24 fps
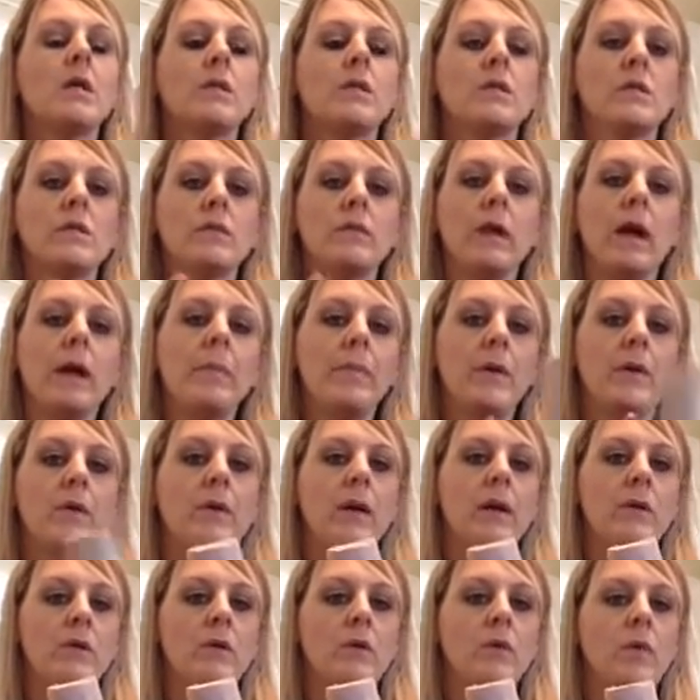Just wrap it
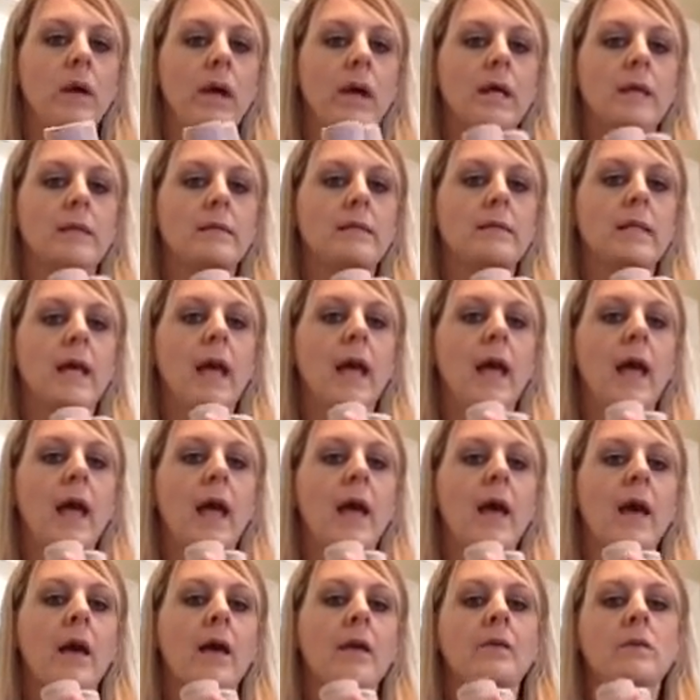around your waist
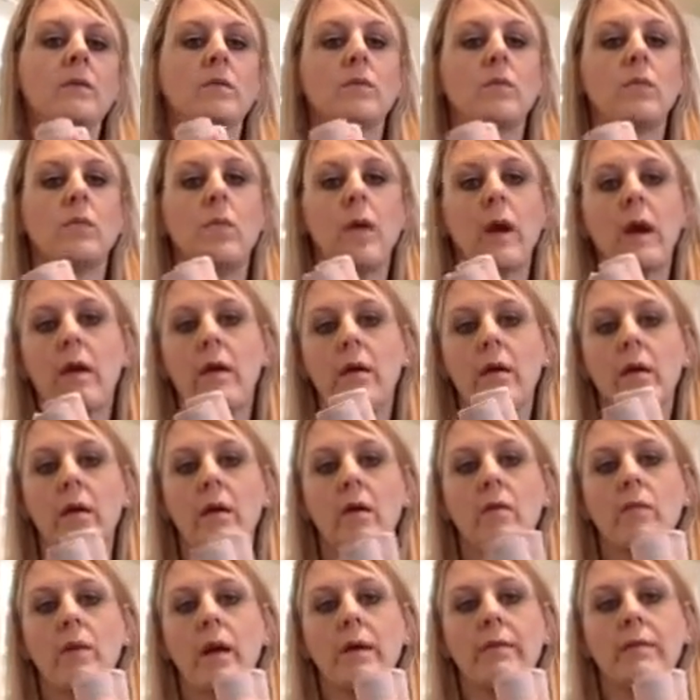and wear it
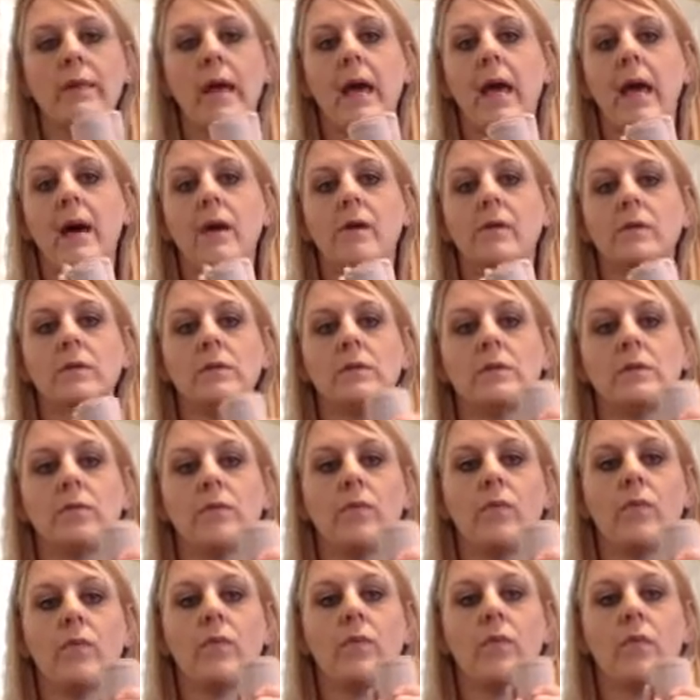around the house
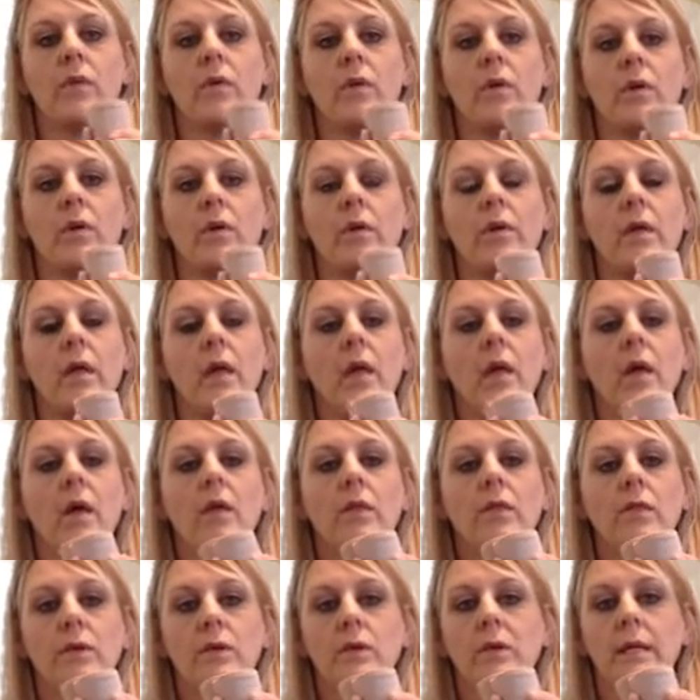for
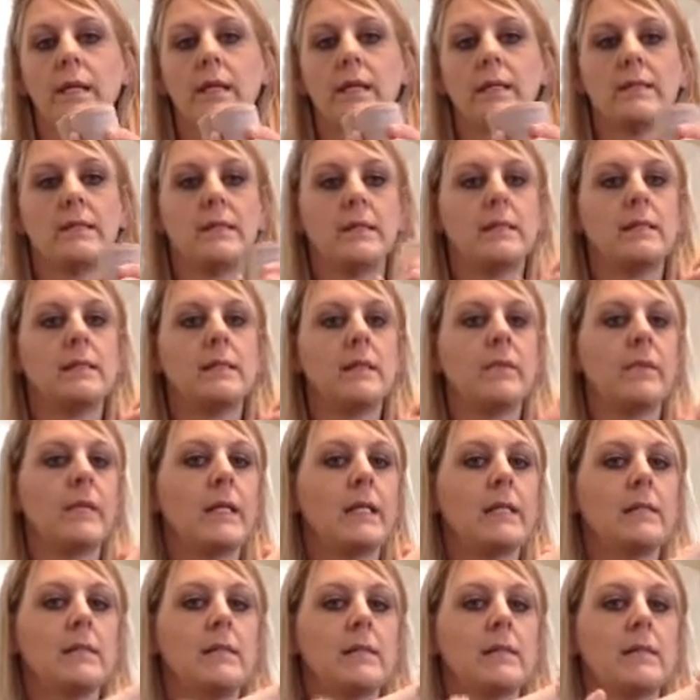30 to 60
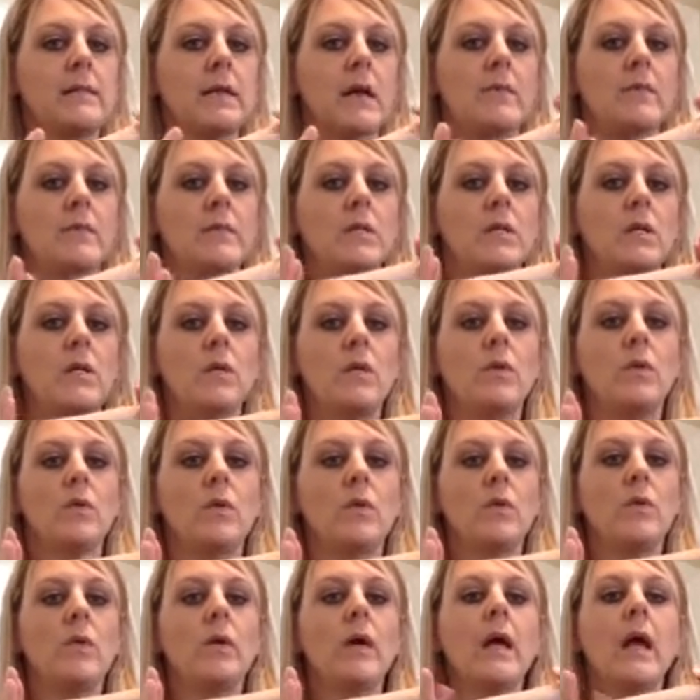minutes. It's up to
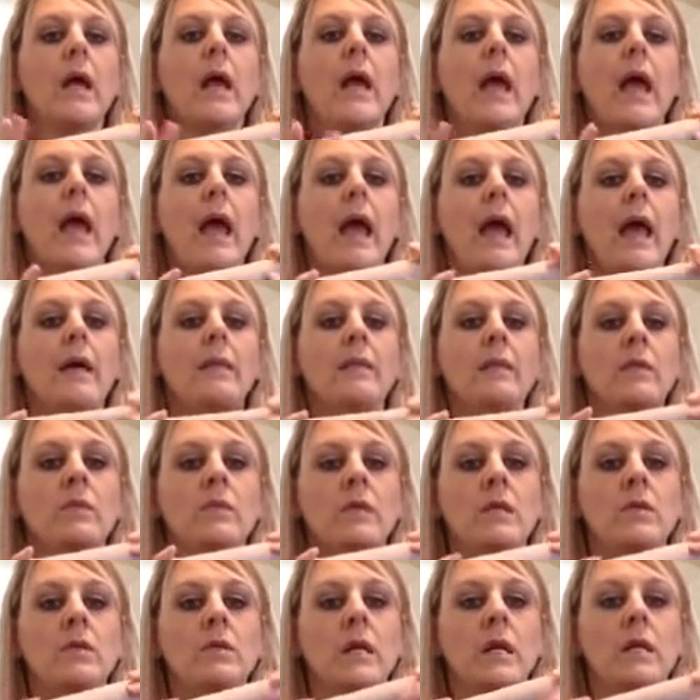you. And then
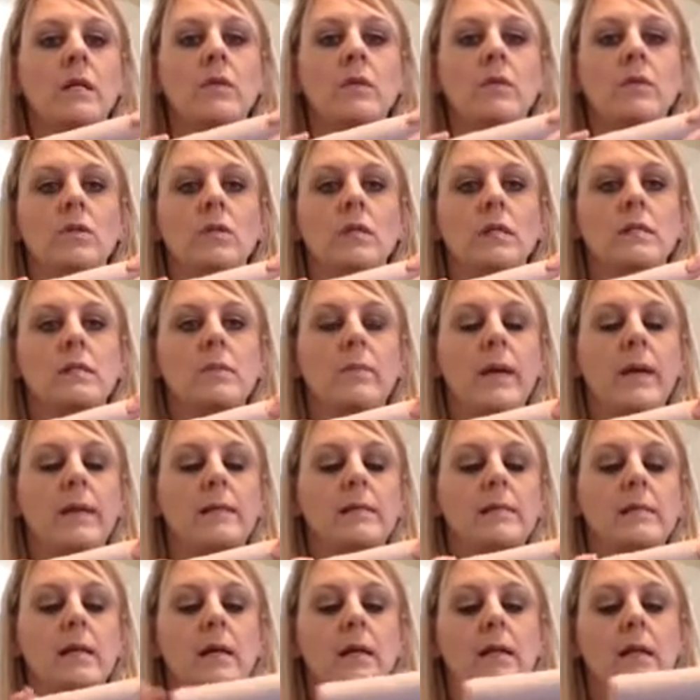when you're done, just
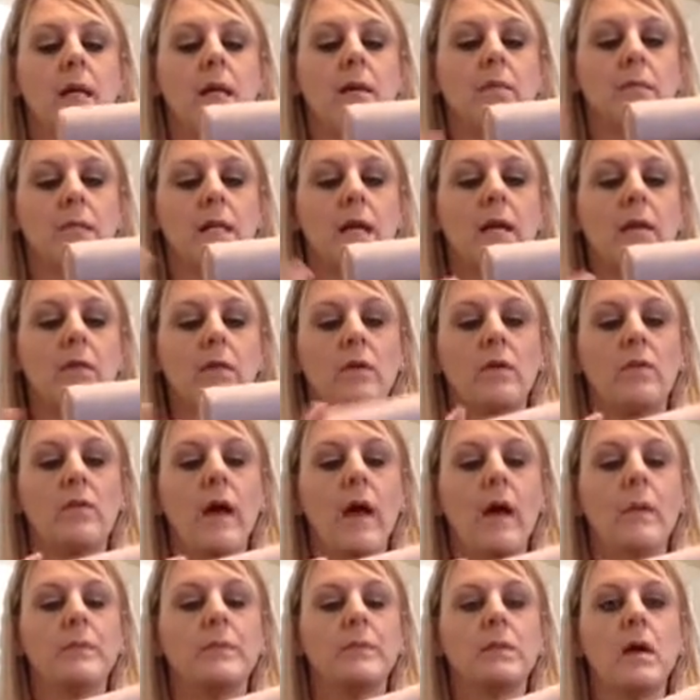basically take the
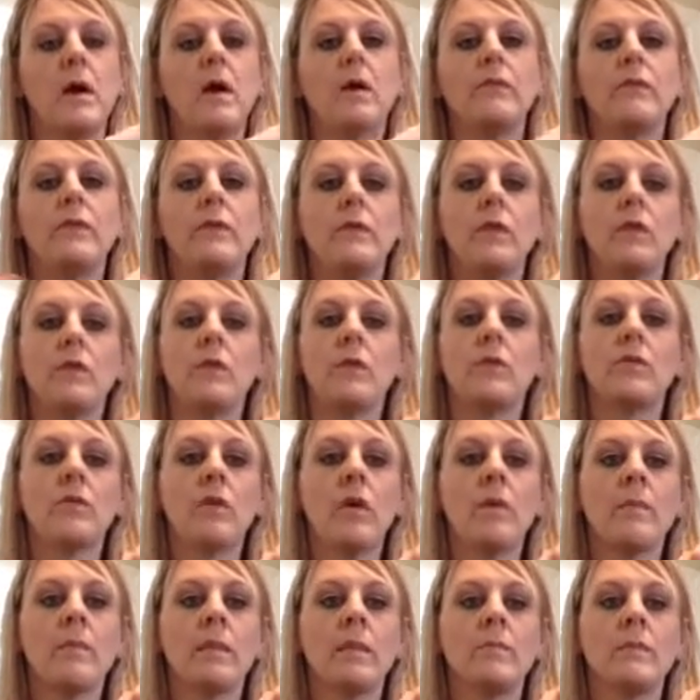wraps off. You can
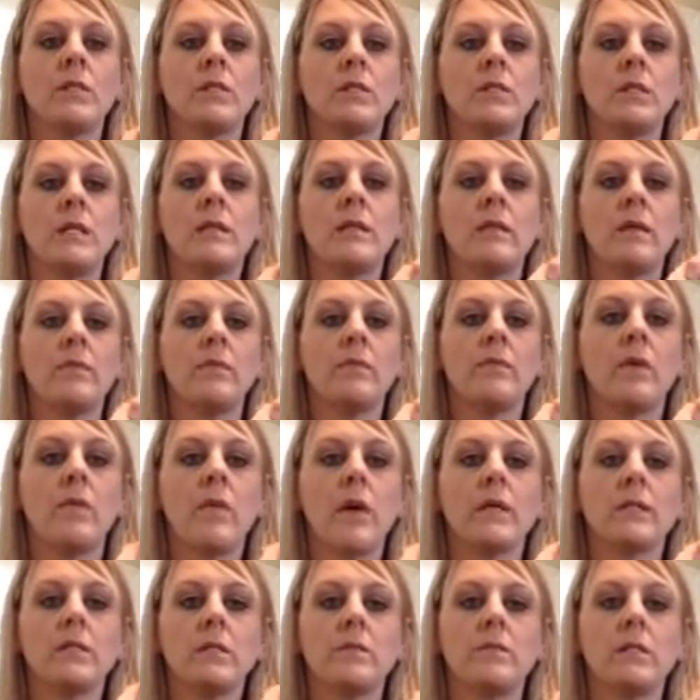throw them in the machine, the, the
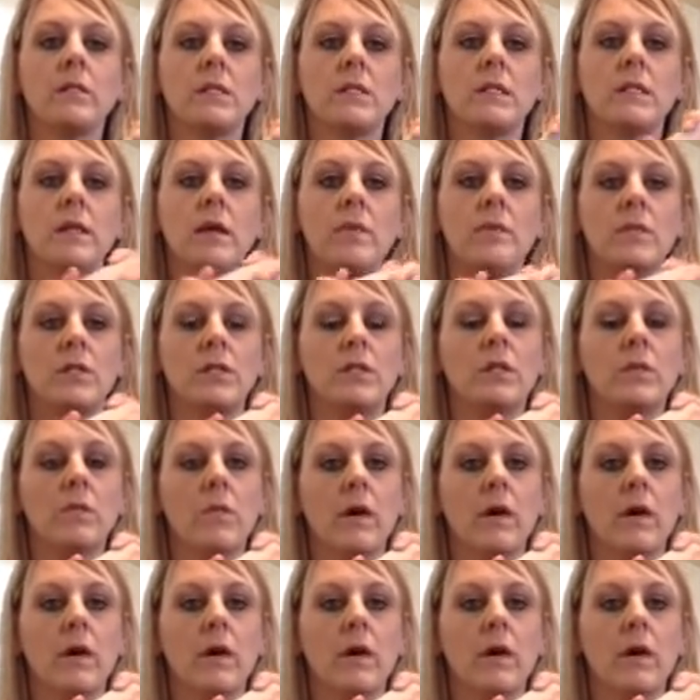washing machine, they're machine